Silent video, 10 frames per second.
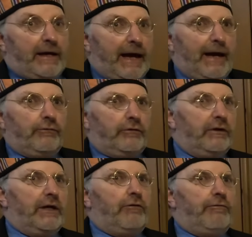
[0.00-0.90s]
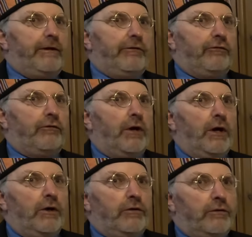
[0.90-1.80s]
count had increased
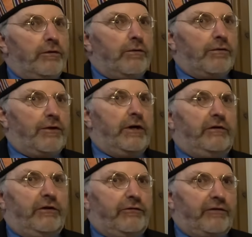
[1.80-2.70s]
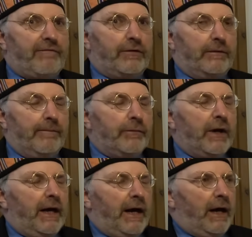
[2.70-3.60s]
to 37.
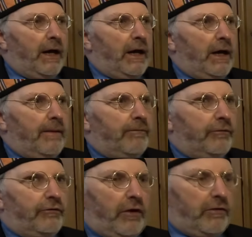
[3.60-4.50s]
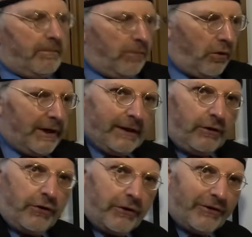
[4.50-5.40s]
So the more he
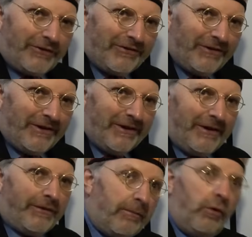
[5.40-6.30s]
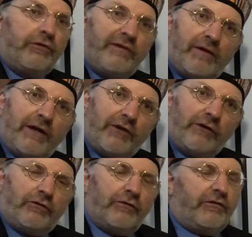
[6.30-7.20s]
looked, the more
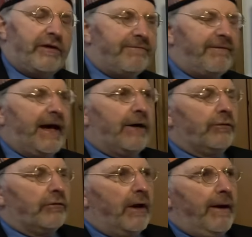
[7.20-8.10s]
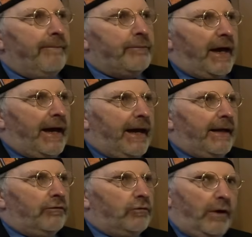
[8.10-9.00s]
civilizations he found.
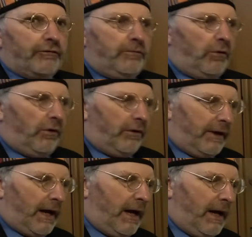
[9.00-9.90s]
And what's more,